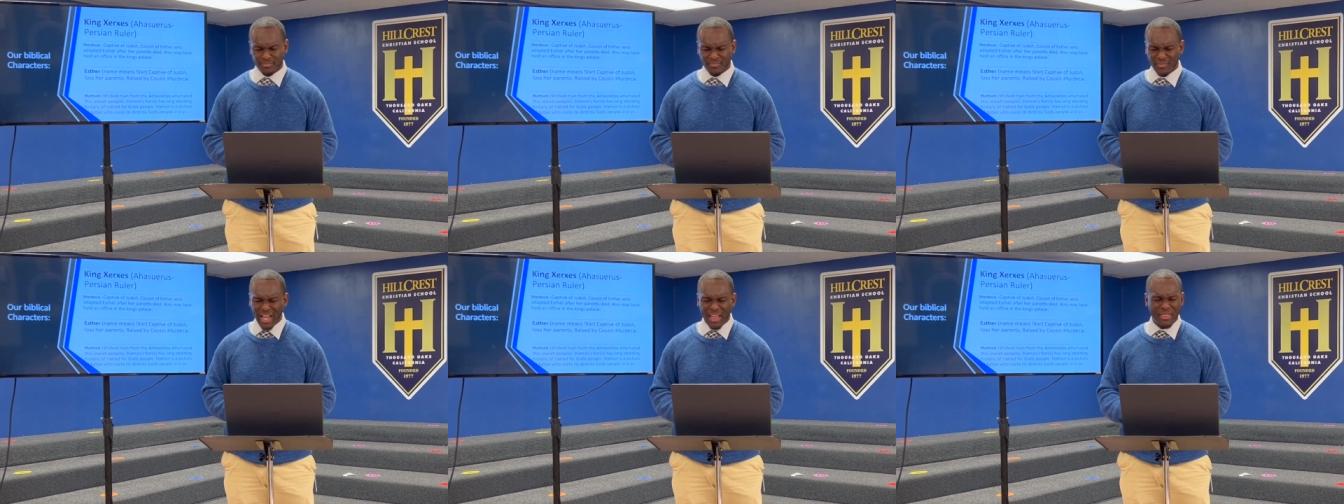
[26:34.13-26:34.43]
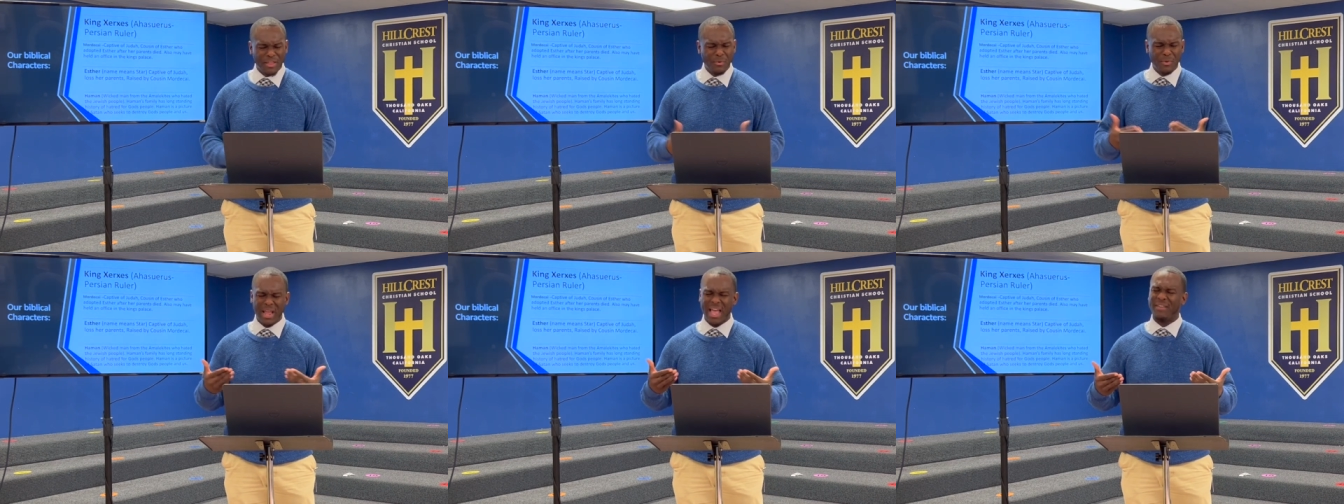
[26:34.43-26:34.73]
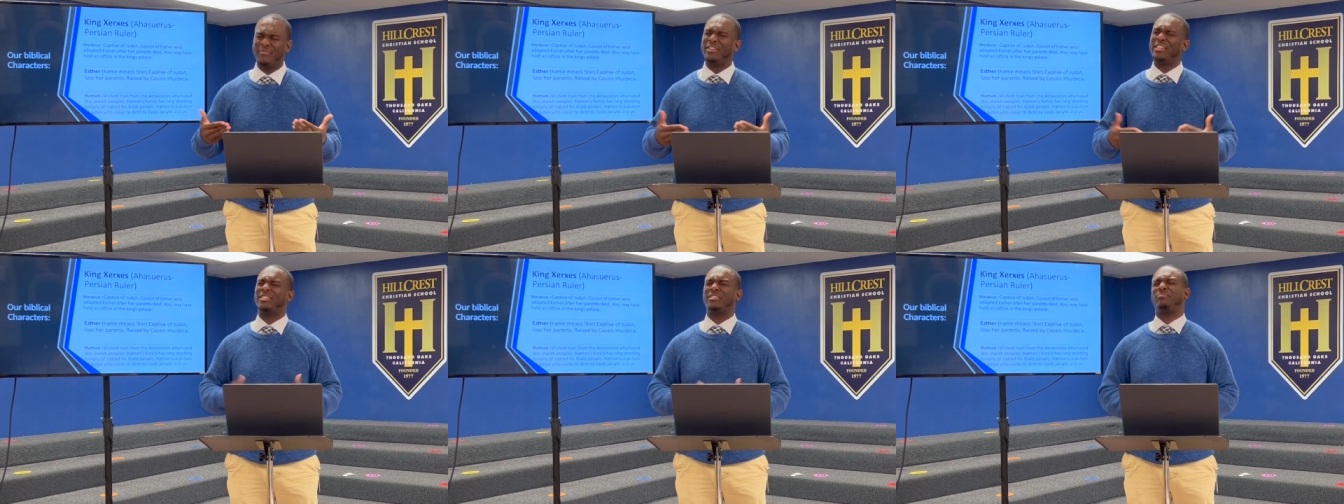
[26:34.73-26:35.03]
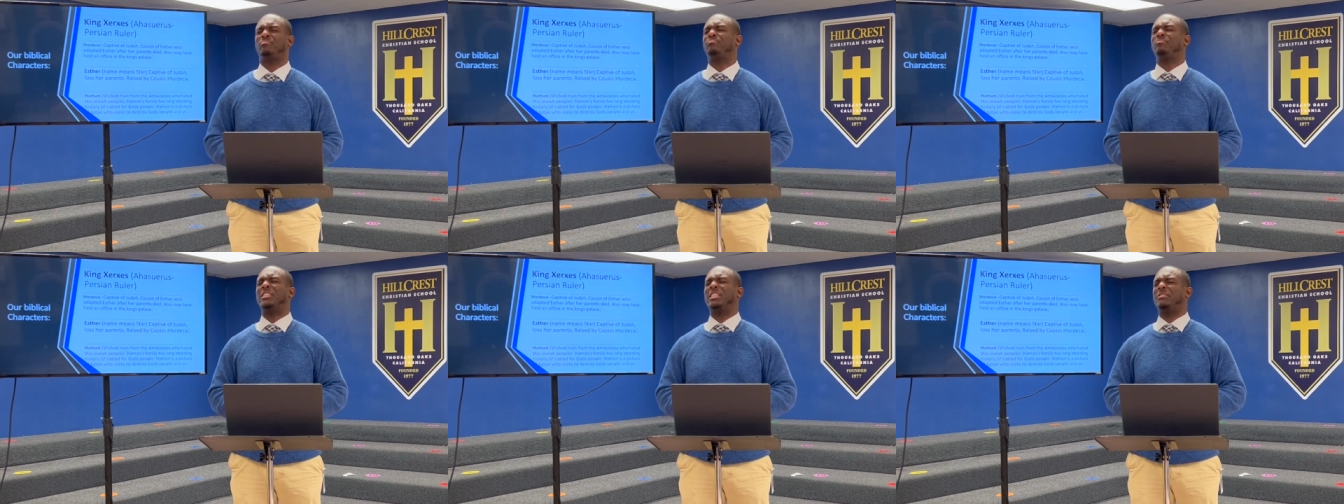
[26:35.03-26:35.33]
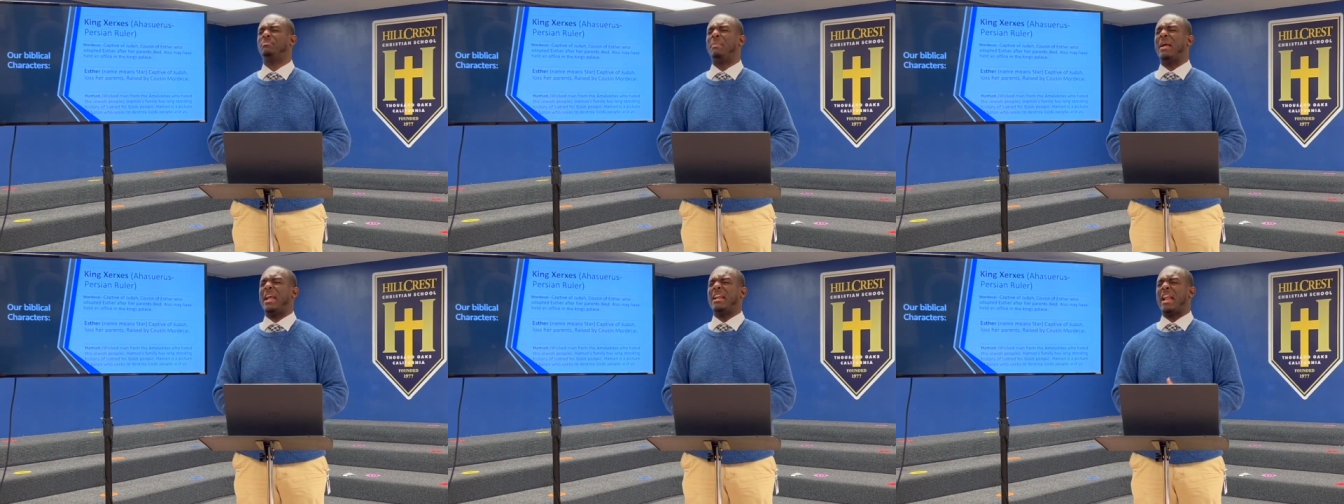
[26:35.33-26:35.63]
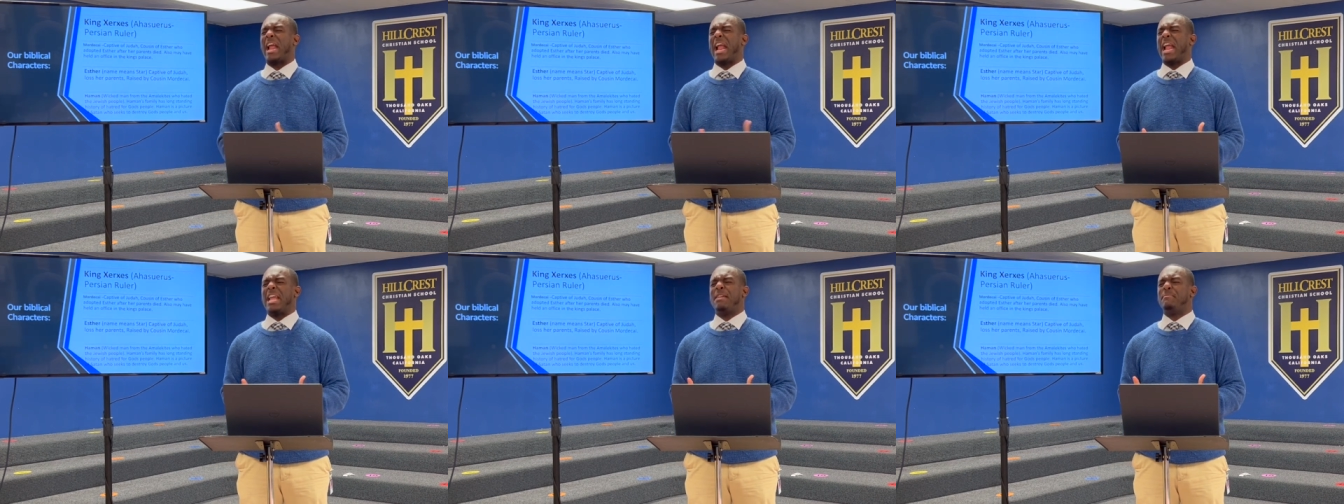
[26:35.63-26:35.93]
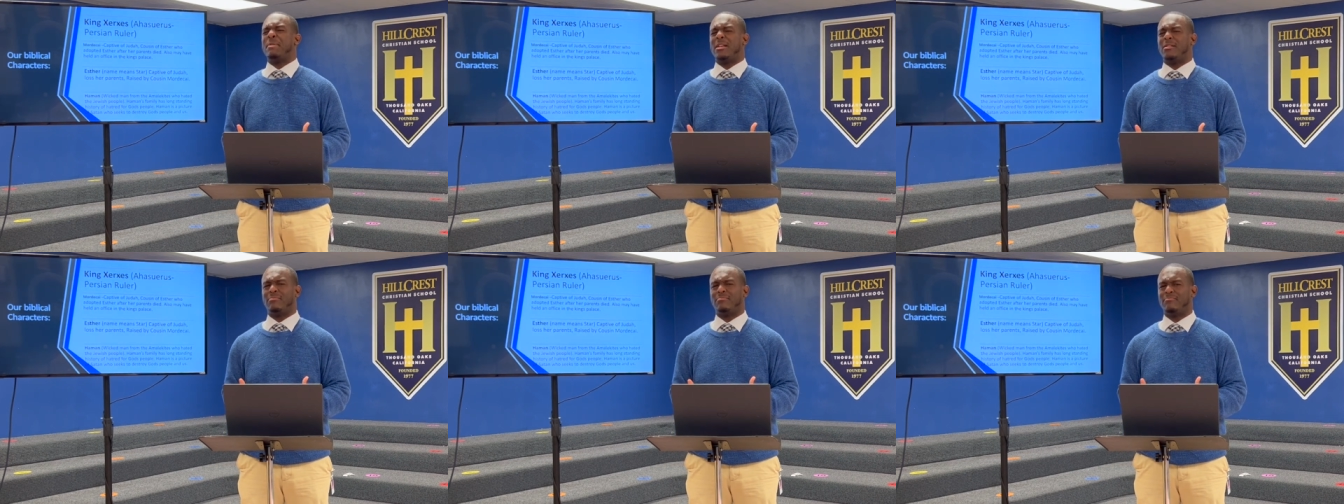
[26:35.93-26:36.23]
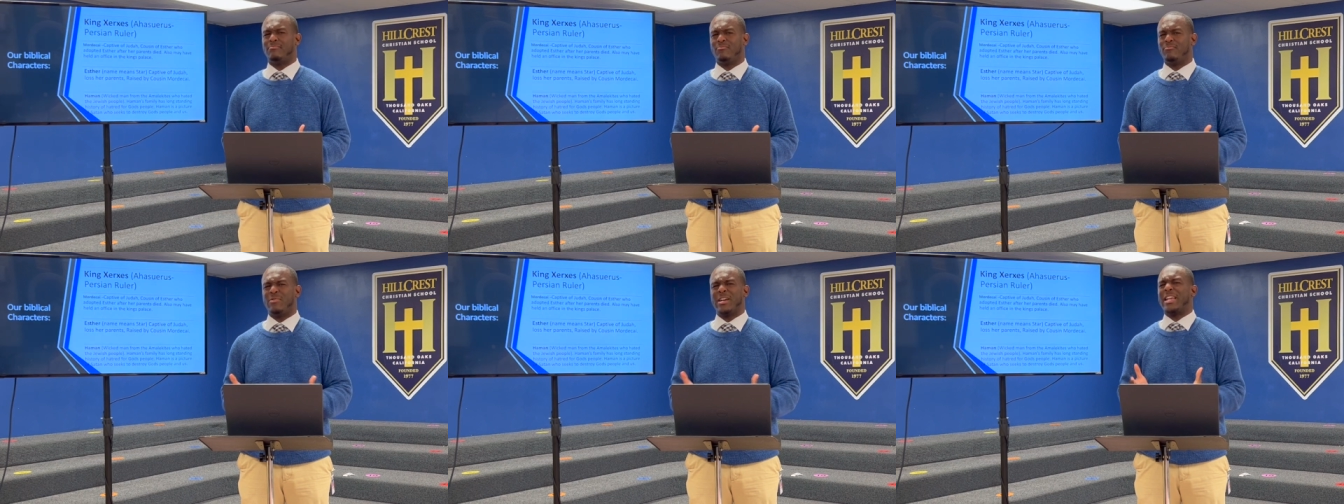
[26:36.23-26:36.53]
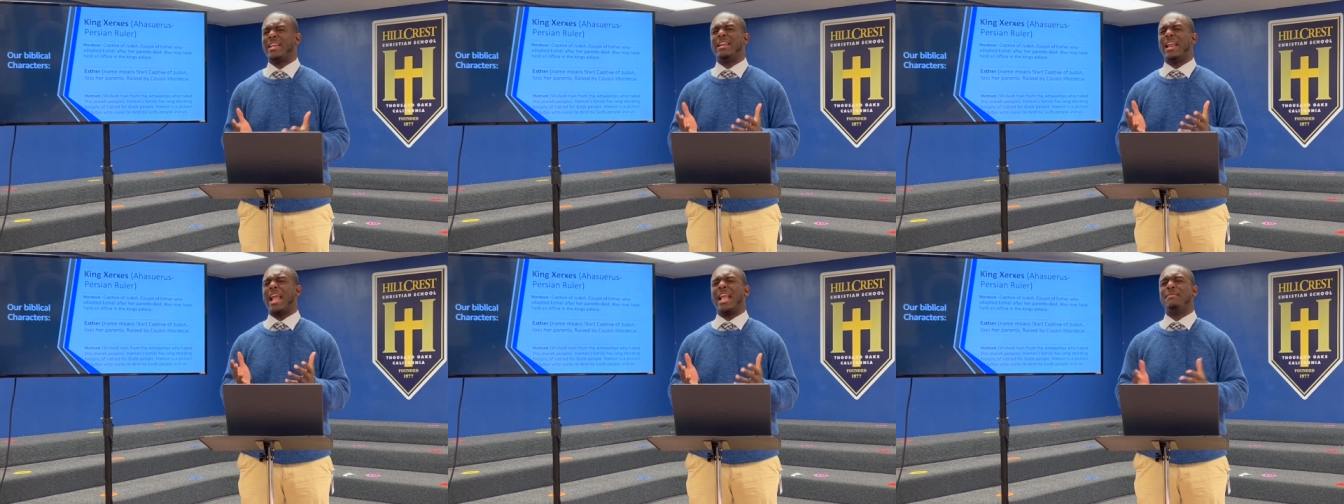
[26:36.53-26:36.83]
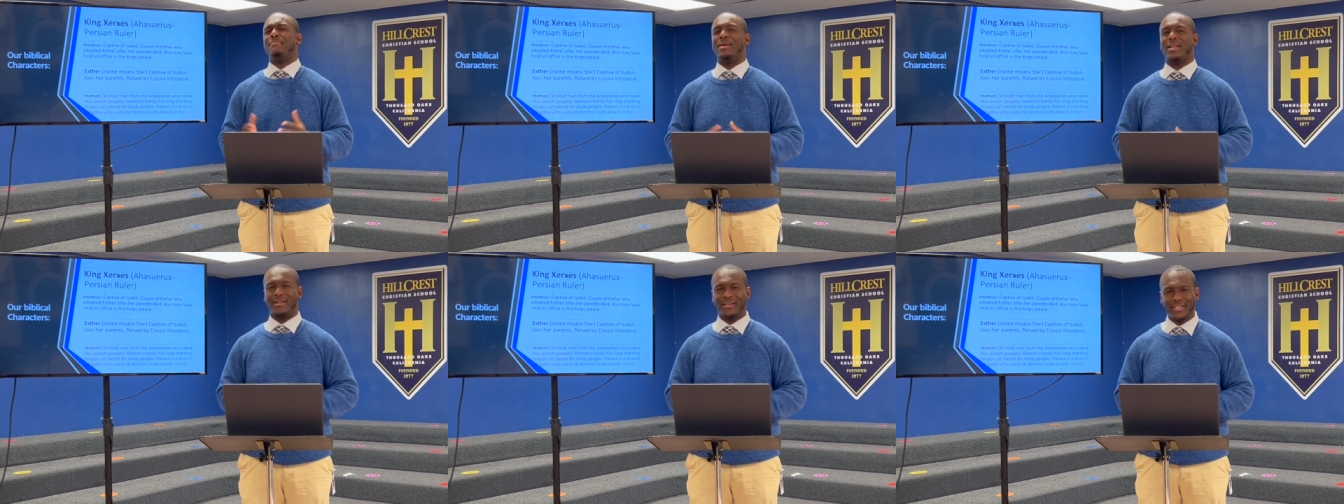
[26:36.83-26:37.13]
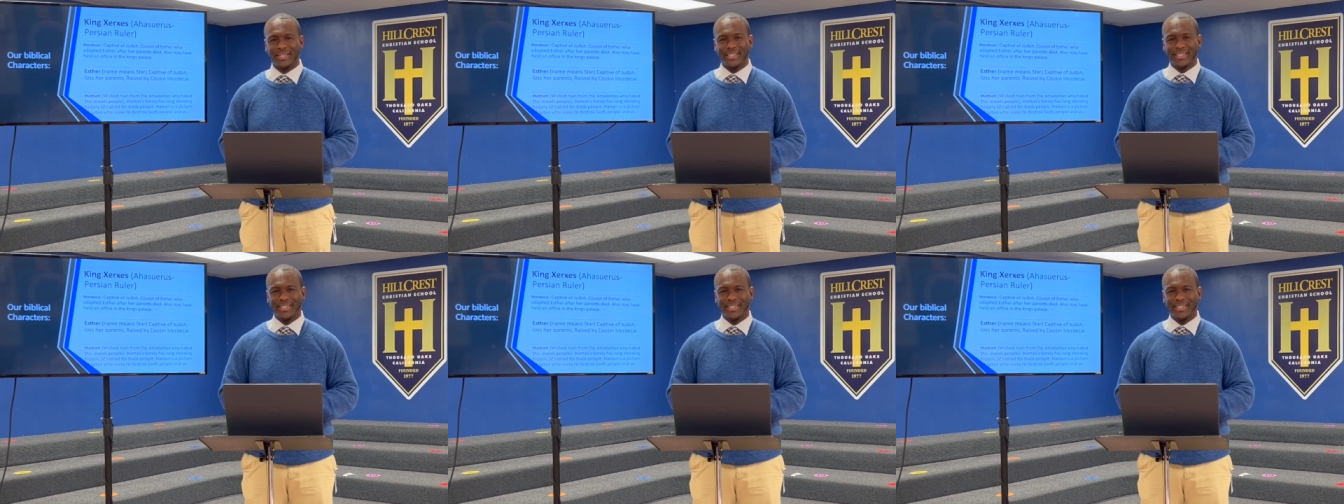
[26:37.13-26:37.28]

And then we have this, this man, Haman, wicked Haman,